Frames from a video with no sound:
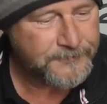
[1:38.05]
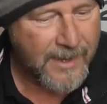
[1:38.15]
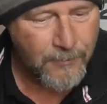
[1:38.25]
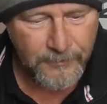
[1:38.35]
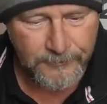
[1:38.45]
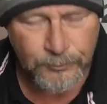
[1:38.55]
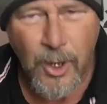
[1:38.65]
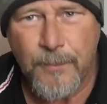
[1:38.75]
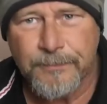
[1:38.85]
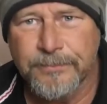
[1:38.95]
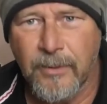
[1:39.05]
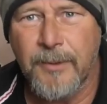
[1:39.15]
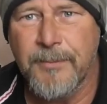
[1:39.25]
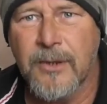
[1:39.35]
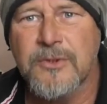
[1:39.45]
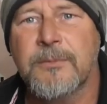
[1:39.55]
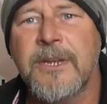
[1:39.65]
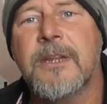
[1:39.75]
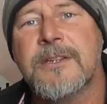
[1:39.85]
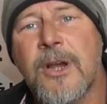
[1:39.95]
Now, Rob, unbeknownst to me
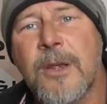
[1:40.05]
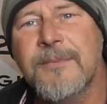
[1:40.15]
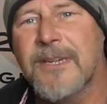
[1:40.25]
at the time,